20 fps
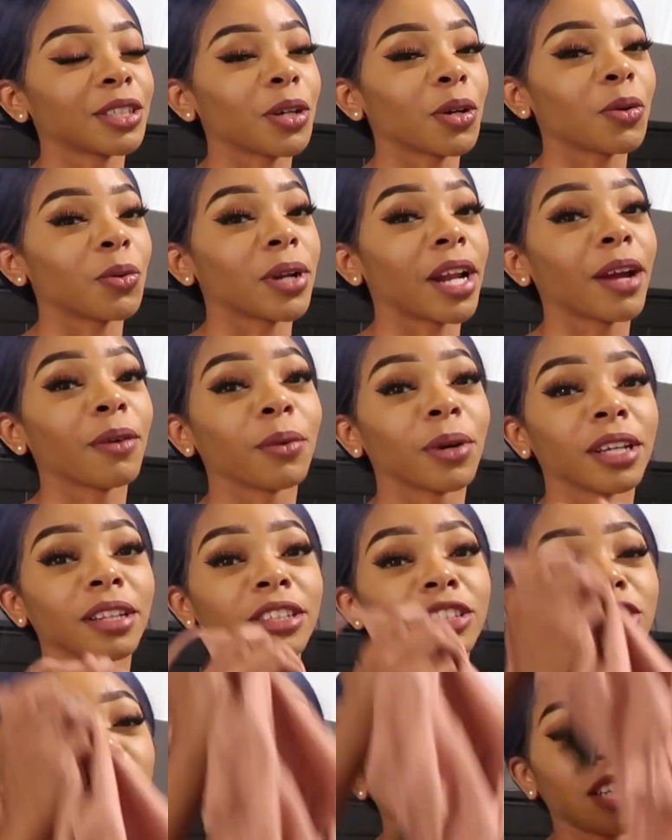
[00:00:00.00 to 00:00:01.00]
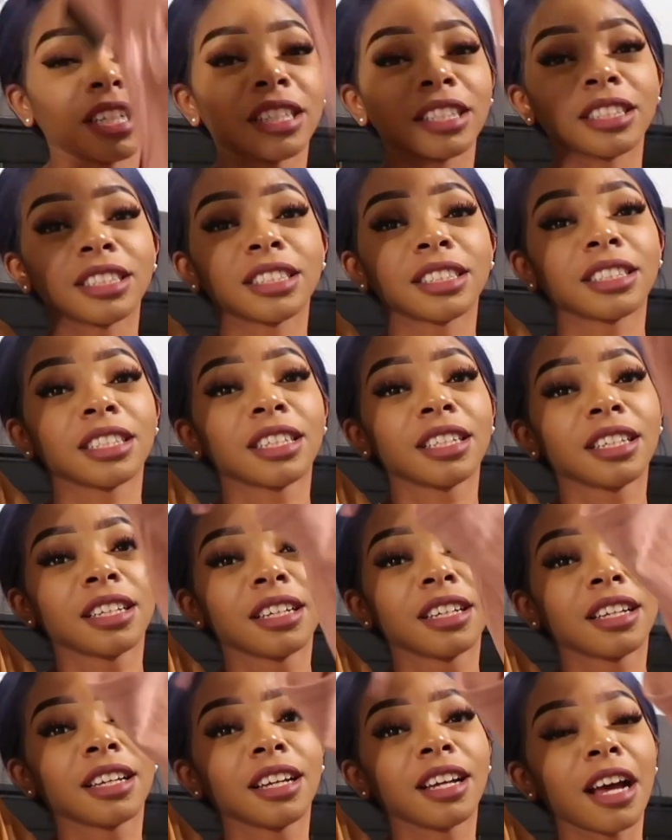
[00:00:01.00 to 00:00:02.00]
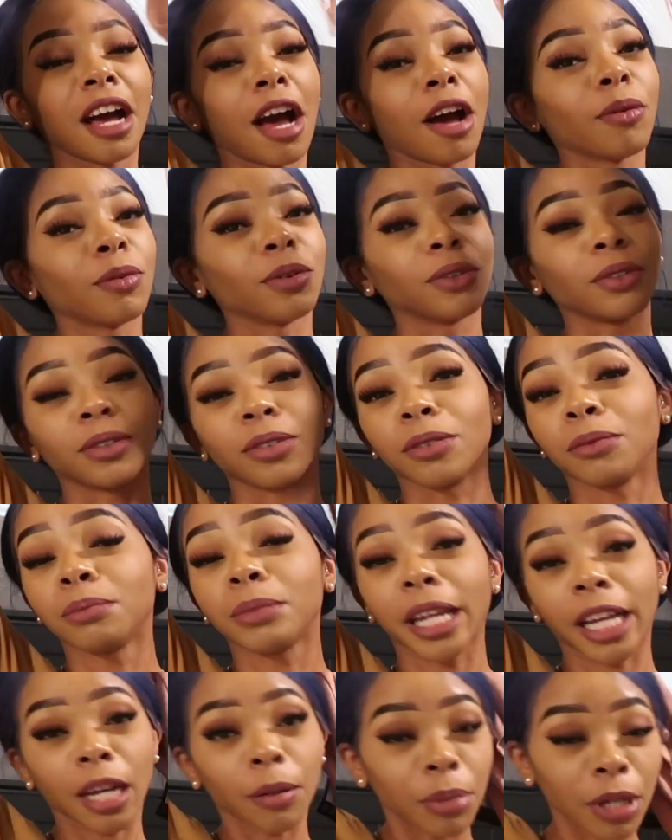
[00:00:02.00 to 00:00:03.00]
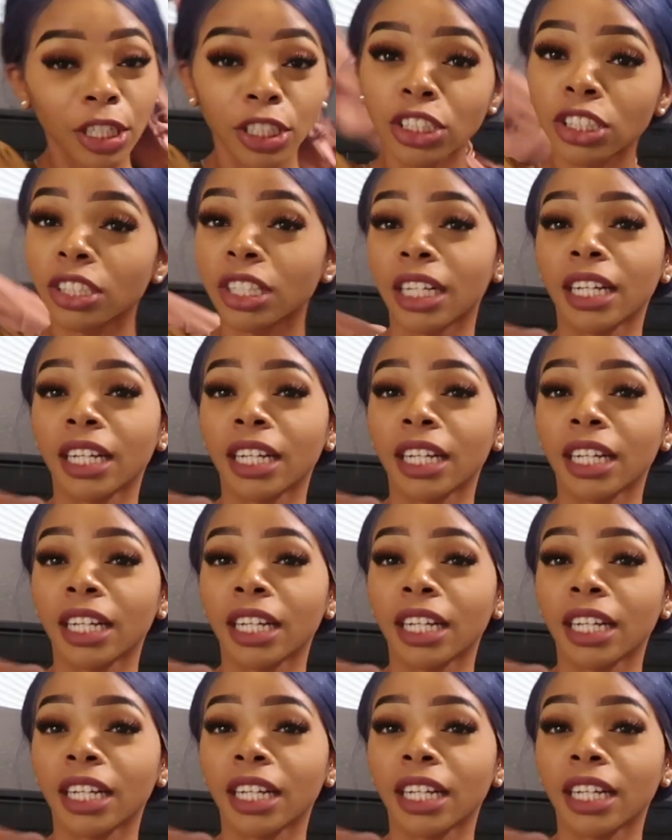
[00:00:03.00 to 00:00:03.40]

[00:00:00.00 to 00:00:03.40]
So when I wear this dress, I will take a picture